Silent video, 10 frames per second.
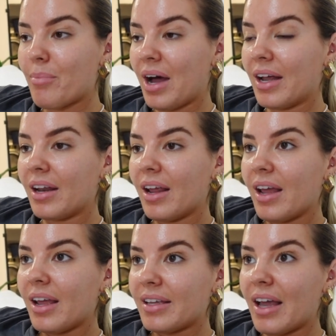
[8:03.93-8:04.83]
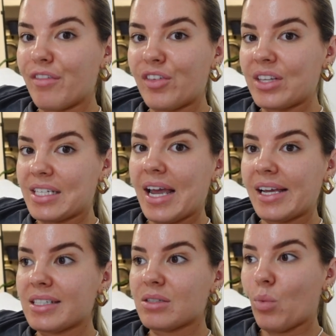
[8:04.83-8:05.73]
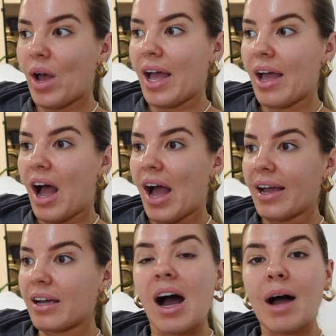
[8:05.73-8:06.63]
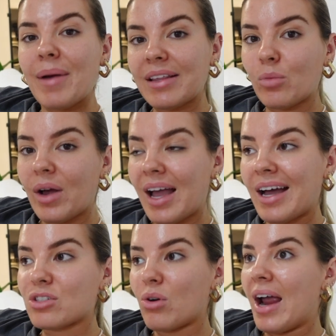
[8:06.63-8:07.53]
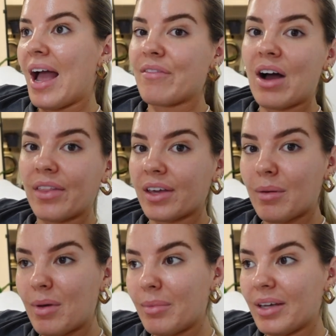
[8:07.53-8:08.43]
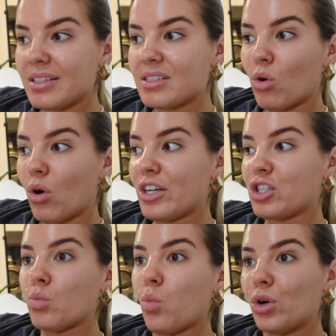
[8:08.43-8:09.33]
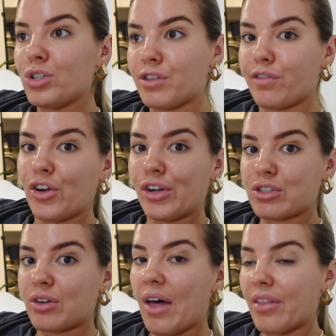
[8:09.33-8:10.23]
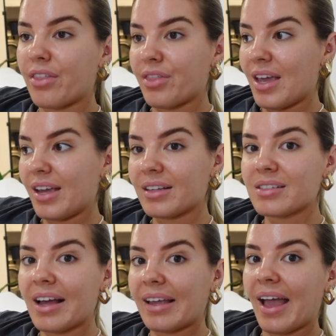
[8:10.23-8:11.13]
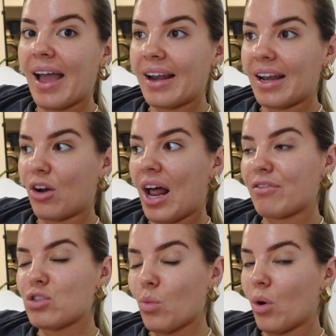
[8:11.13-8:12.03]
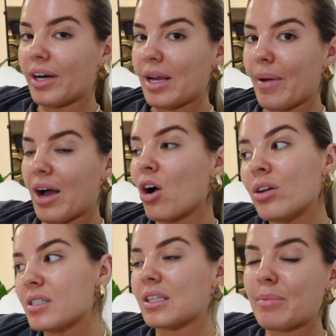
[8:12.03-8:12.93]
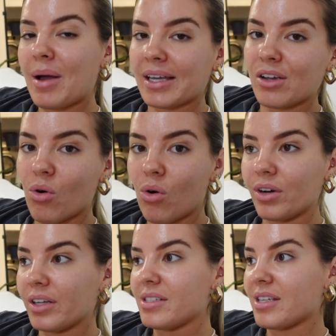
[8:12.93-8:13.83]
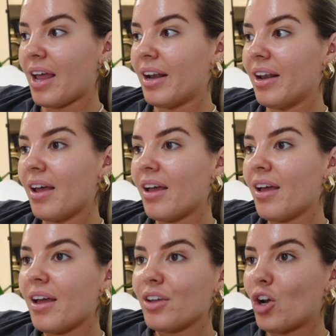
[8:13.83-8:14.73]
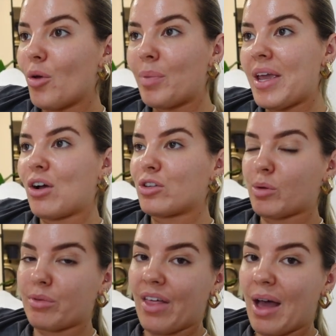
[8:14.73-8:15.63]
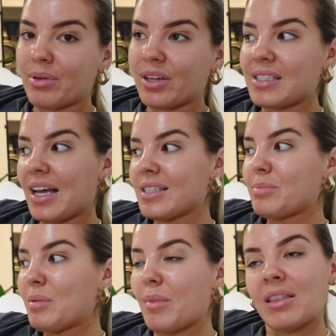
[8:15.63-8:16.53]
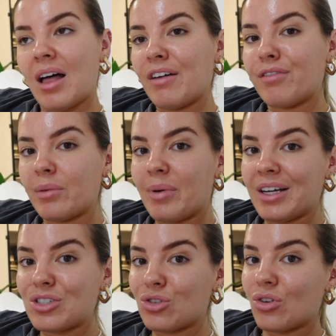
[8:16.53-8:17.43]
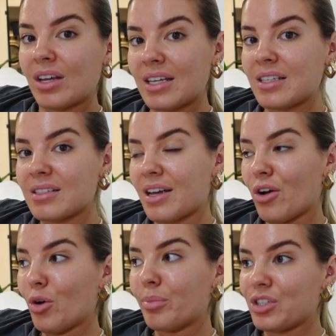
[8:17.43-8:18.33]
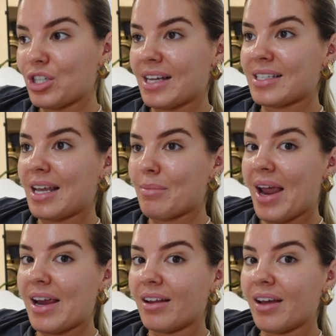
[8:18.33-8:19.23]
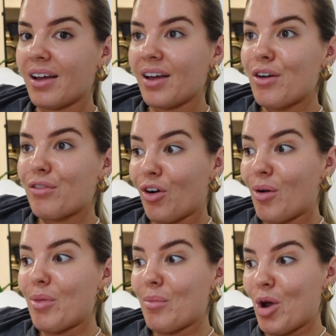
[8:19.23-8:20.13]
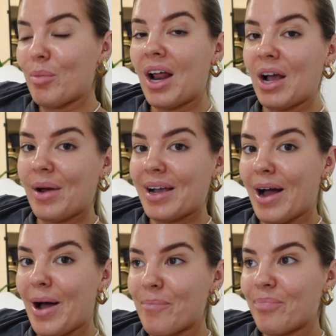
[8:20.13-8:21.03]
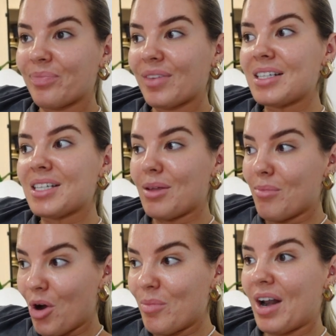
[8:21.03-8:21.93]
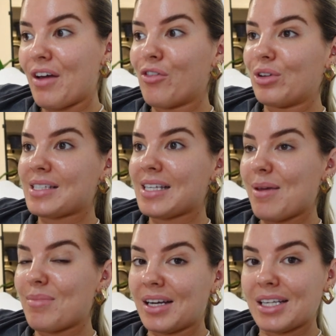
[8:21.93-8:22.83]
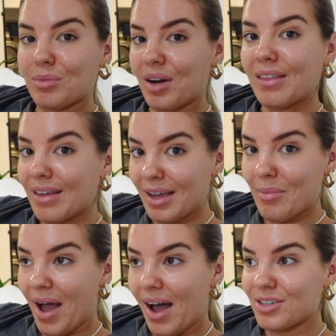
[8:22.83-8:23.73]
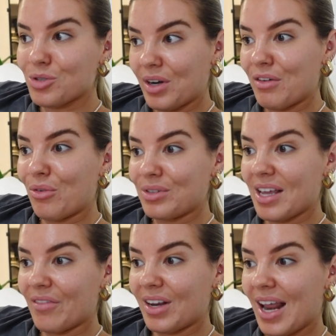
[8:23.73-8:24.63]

But yeah, for the days where I can't make the warehouse or I have other commitments or I just want to focus on other things, I can and not have to worry about constantly packing orders and, you know, being on top of that because that's been my life for the past two years since I opened Jaz Handmade. From the moment I wake up to the moment I fall asleep, that is what I think about 24 7.